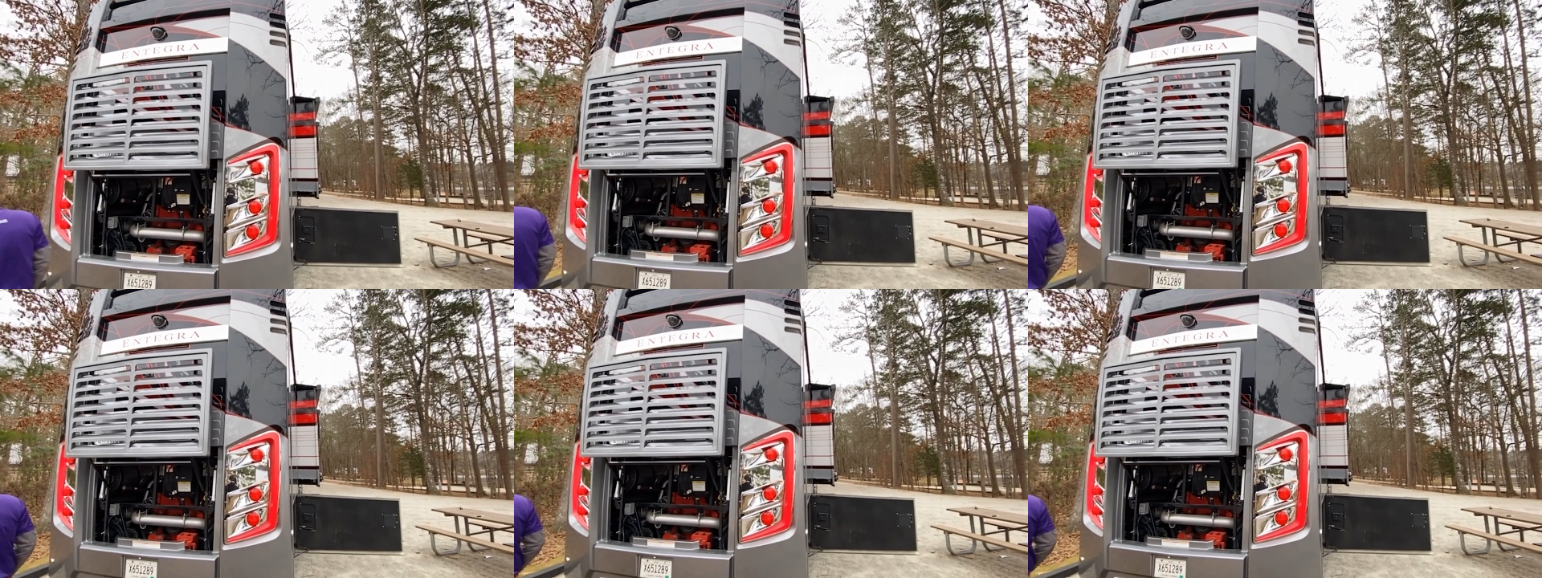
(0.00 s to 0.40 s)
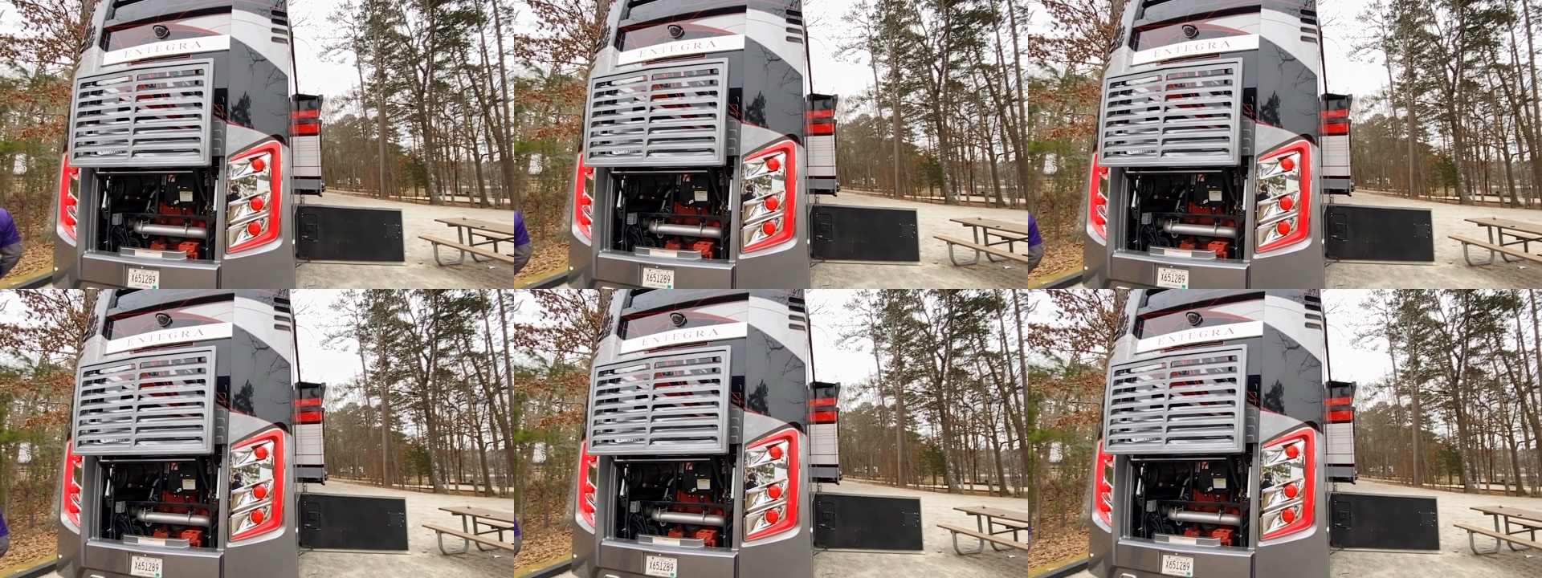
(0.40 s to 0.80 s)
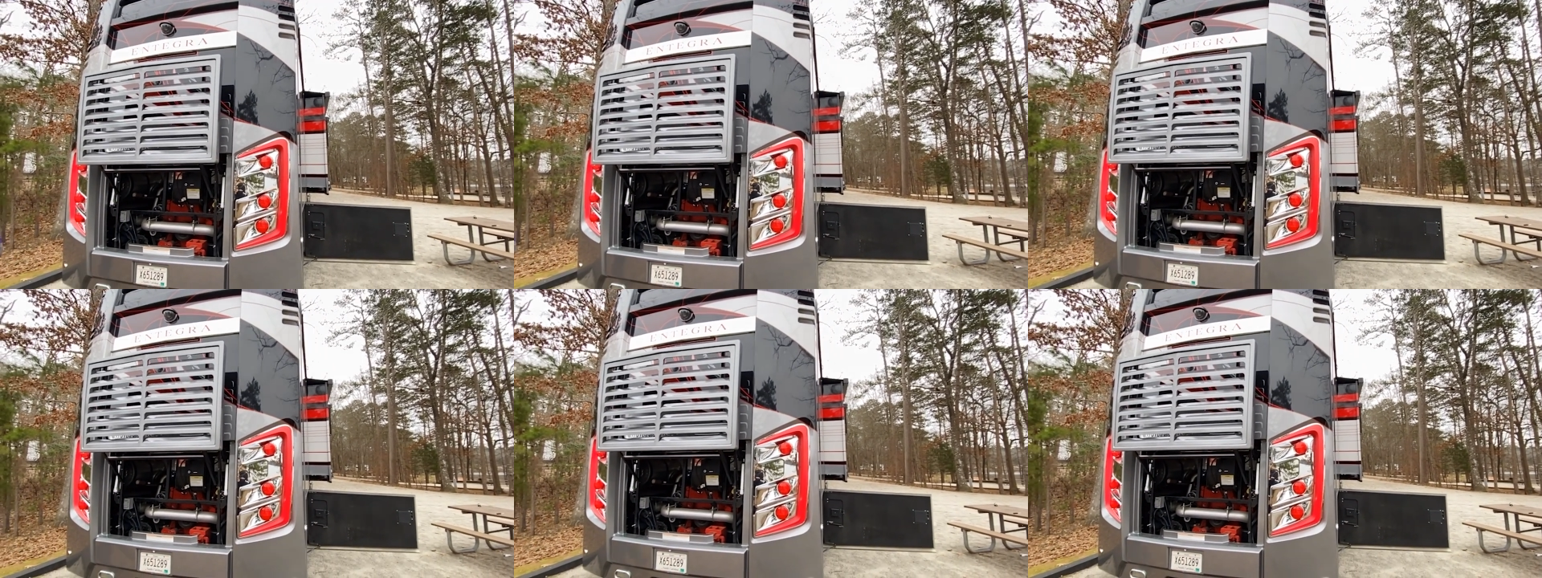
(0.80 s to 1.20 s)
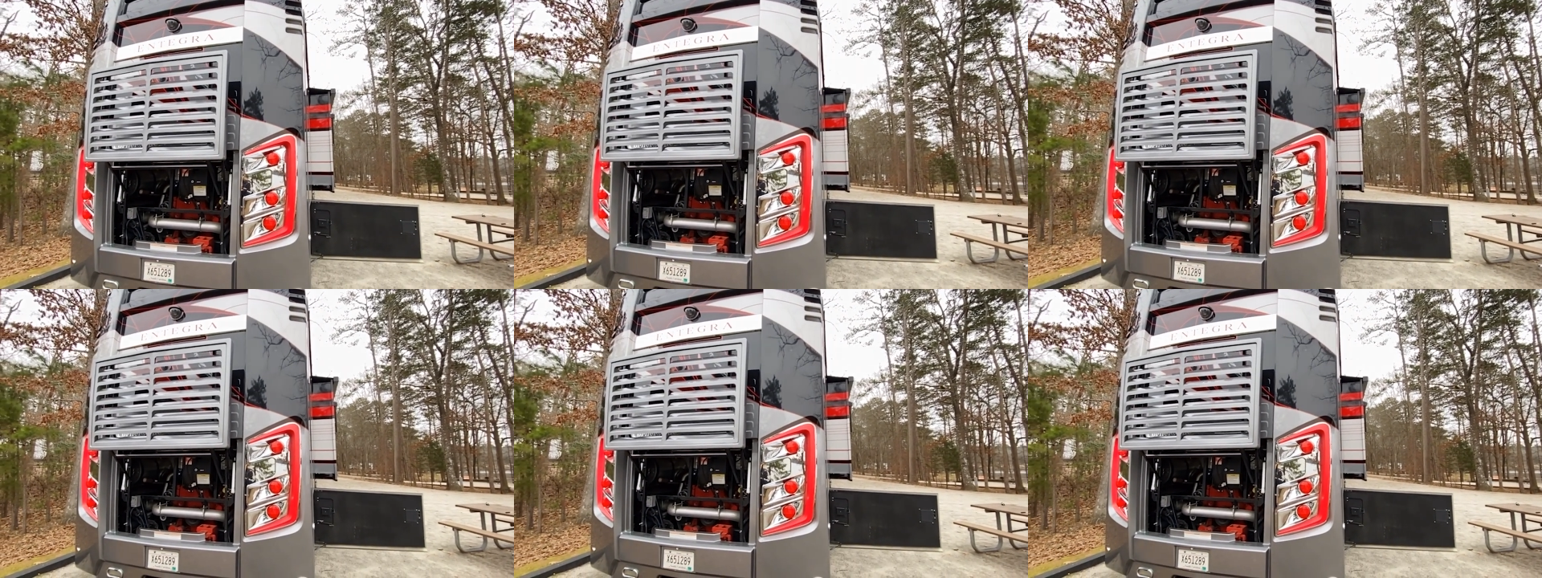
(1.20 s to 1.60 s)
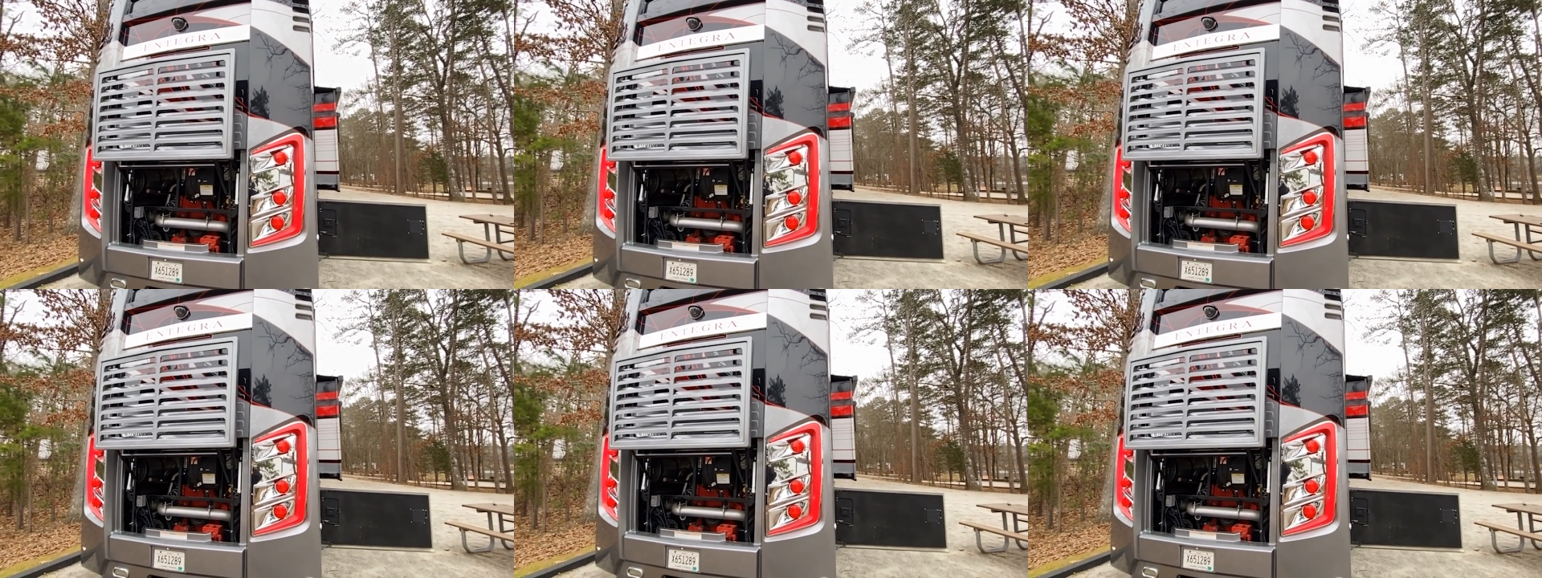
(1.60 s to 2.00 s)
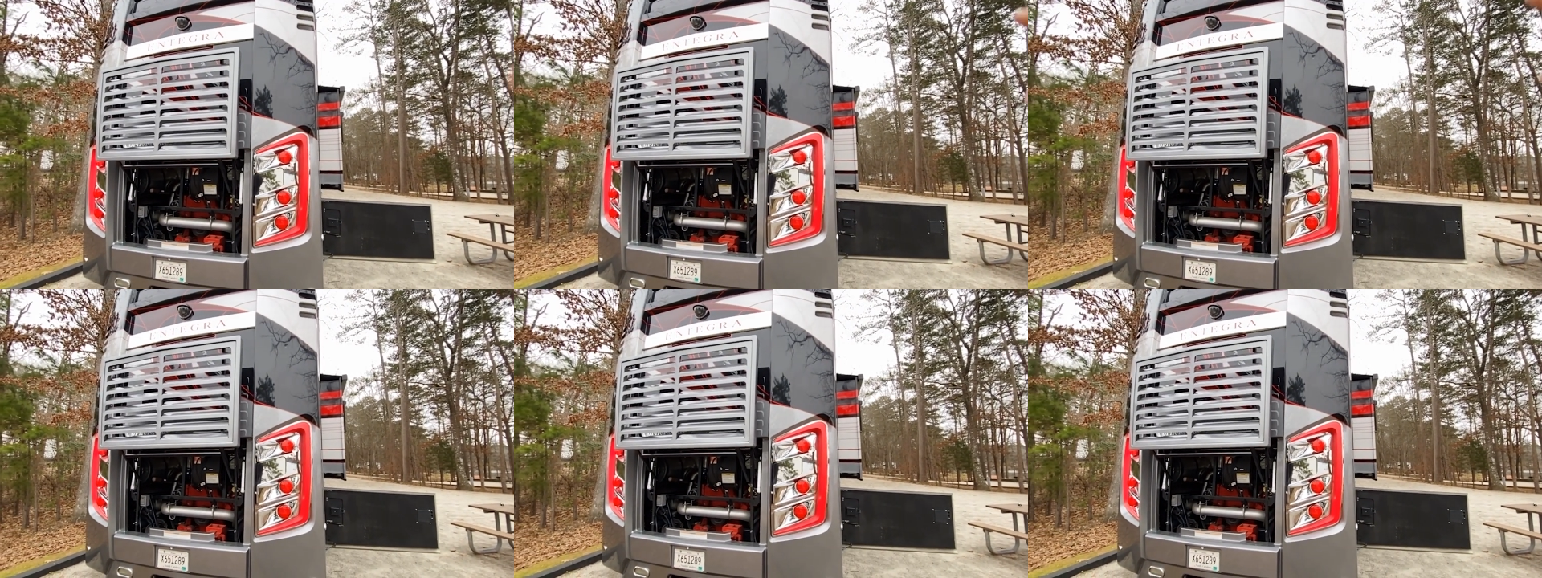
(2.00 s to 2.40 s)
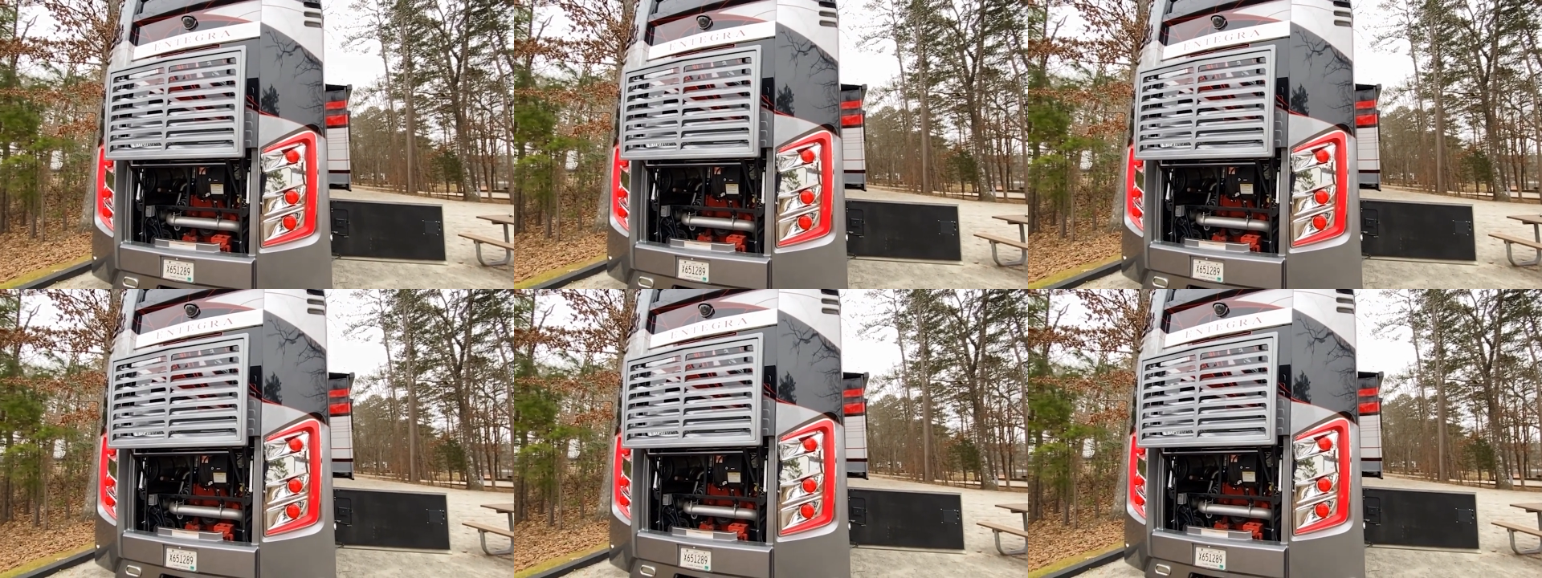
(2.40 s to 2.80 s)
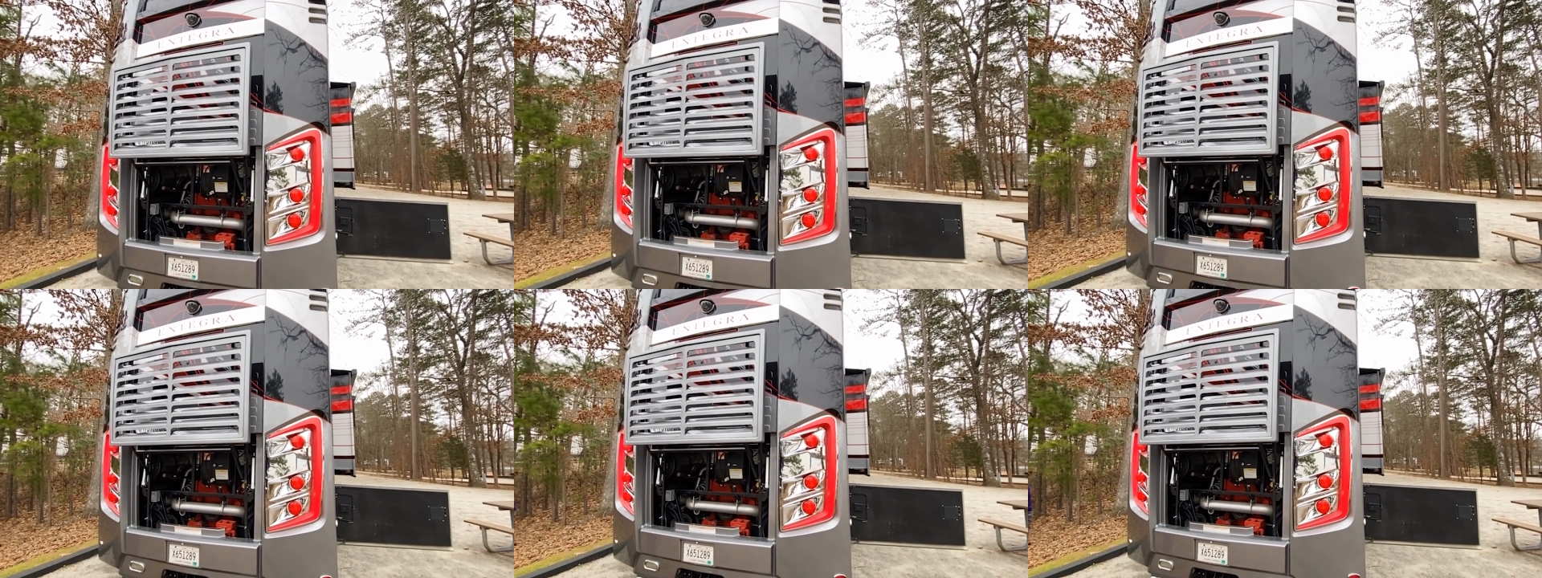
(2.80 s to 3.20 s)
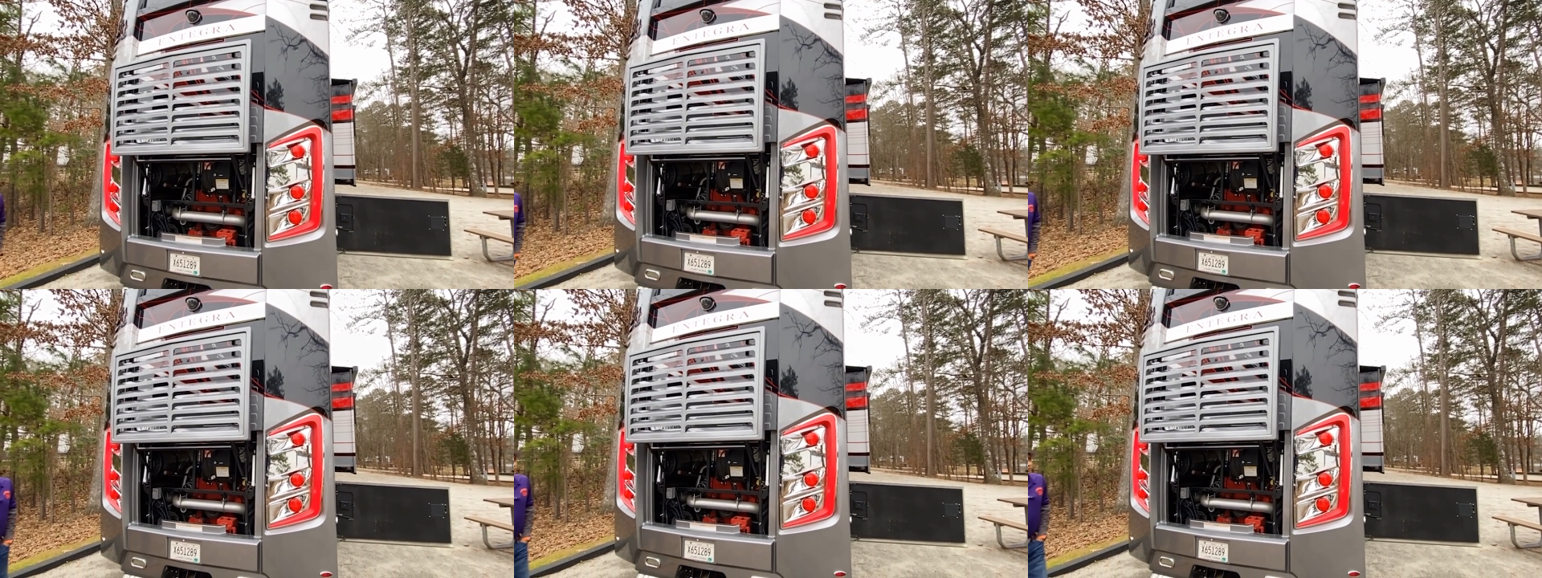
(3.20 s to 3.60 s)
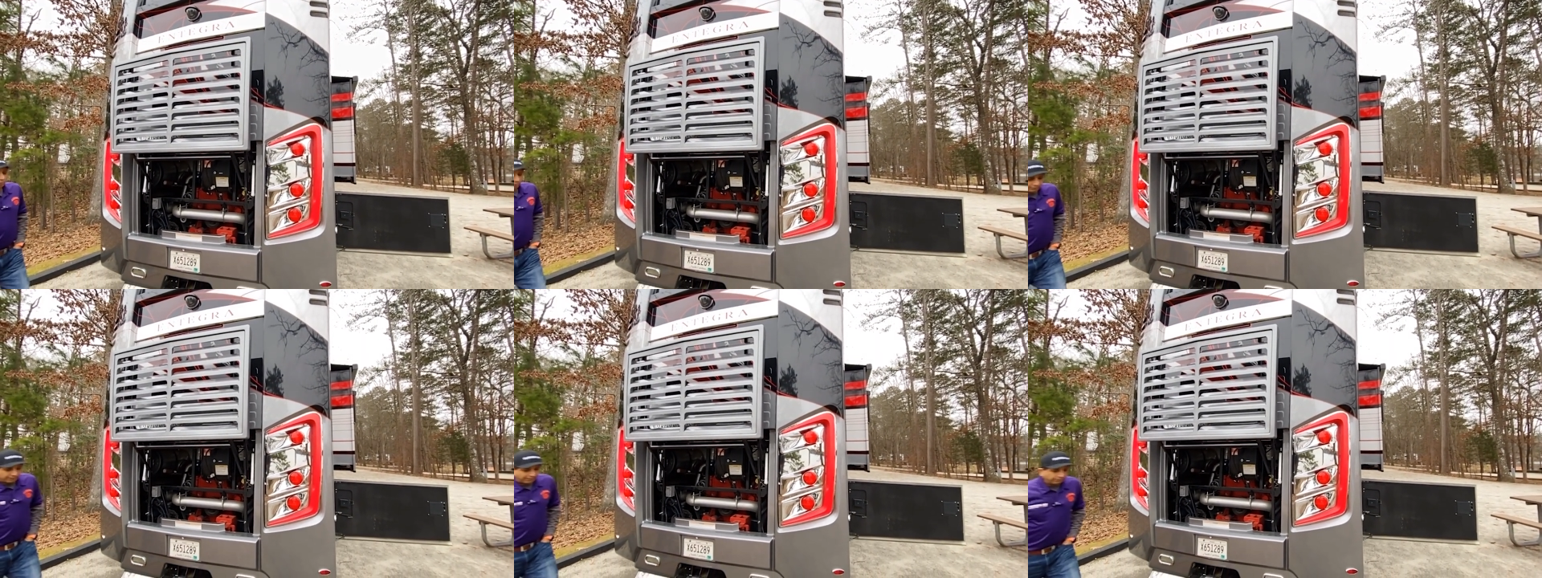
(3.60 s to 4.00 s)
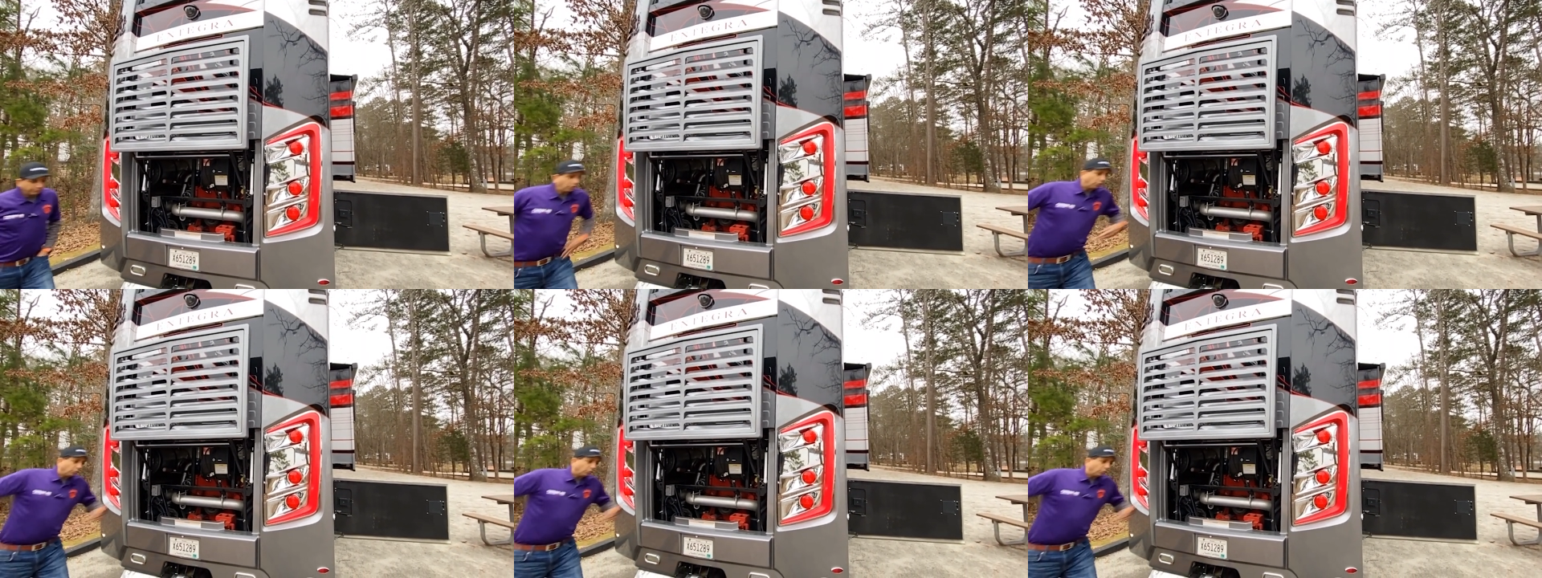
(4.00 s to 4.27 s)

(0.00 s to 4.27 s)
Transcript: [unreadable: no face in view]